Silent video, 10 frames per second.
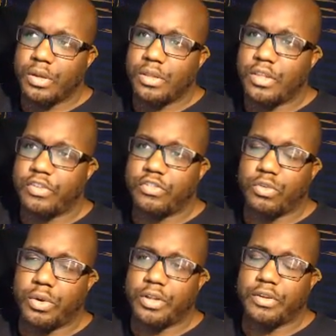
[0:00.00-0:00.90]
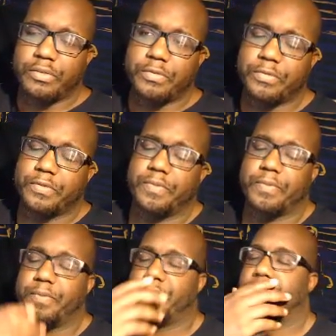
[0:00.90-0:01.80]
this sort of
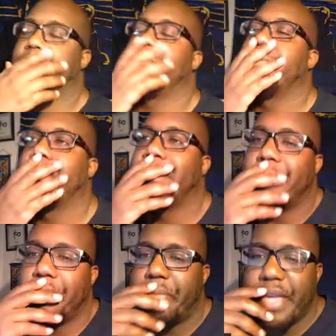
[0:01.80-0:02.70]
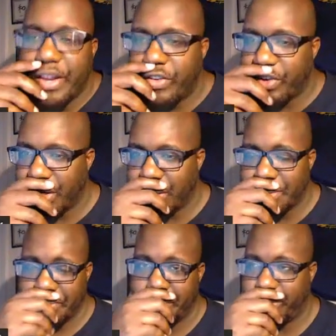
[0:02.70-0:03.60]

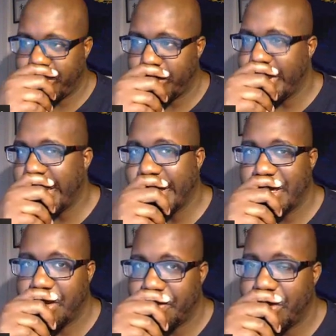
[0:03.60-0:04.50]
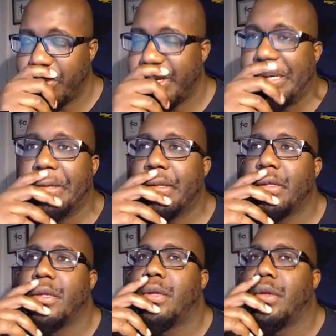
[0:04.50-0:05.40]
pendulum swing, if you will,
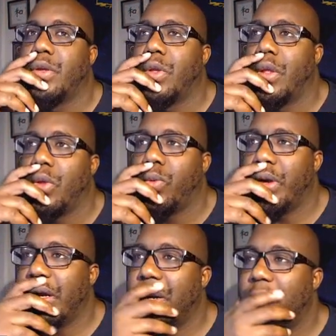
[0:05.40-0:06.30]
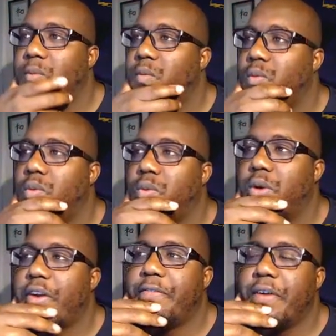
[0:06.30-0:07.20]
where
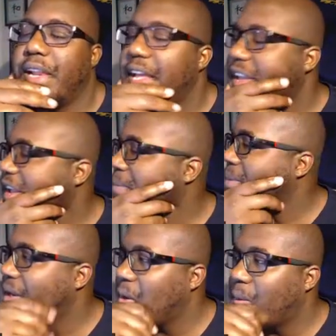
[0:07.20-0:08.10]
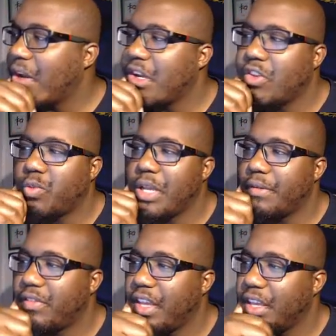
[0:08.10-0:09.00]
I feel like in many ways we have
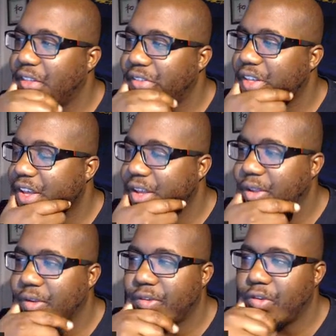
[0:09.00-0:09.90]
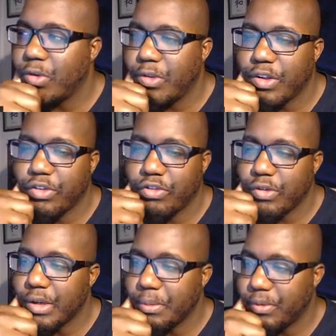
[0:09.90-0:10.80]
taken things to the
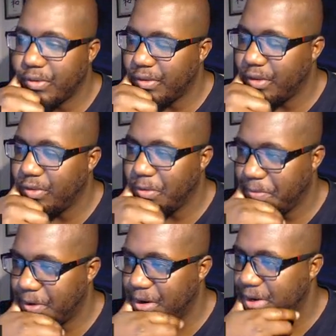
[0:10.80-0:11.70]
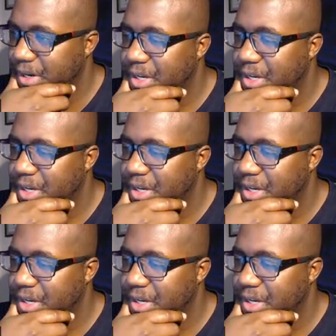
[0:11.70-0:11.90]
extremes too far.